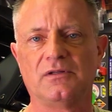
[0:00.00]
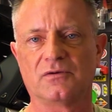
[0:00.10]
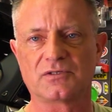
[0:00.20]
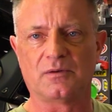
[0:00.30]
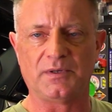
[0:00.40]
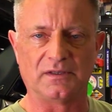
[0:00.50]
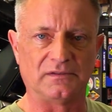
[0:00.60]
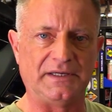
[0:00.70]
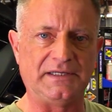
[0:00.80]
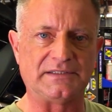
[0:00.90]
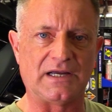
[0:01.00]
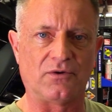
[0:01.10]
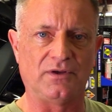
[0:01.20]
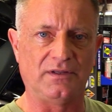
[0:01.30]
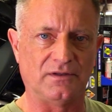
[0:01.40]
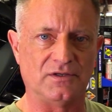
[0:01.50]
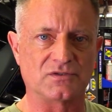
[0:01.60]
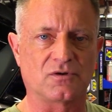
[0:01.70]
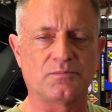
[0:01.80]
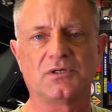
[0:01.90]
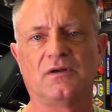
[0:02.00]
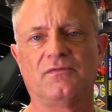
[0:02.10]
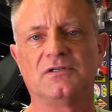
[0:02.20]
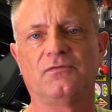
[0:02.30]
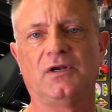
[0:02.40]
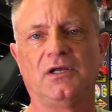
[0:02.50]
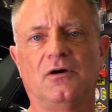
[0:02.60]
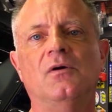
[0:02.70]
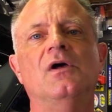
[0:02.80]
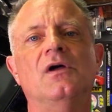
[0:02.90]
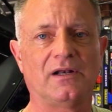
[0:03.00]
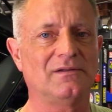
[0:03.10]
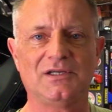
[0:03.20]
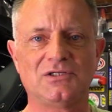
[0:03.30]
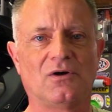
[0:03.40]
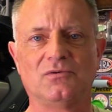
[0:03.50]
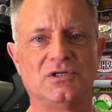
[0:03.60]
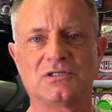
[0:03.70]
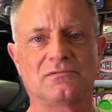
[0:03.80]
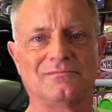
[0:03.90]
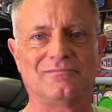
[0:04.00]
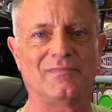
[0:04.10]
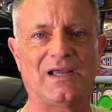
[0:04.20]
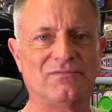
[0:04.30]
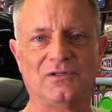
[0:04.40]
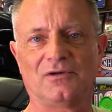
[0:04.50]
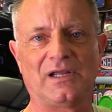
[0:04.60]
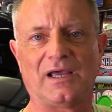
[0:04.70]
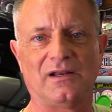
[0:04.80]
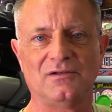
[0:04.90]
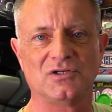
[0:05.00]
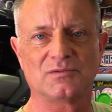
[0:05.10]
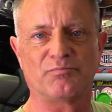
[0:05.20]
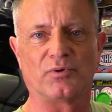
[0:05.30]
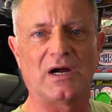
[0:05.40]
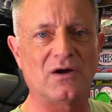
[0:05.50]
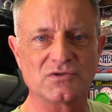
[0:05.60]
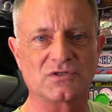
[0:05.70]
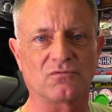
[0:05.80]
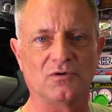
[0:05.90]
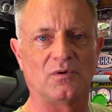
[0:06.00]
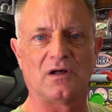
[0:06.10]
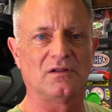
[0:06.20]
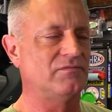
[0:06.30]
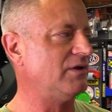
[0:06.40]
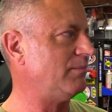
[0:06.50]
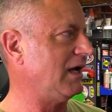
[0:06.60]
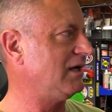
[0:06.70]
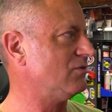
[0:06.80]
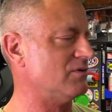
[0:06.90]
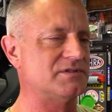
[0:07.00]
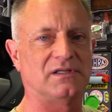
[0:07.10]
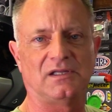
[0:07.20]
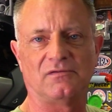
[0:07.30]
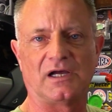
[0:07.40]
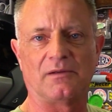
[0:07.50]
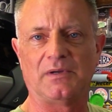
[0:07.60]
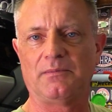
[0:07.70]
There's going to be a link down in the description of this video, and at least go just have a look at it and just browse through all of the manuals that they've got.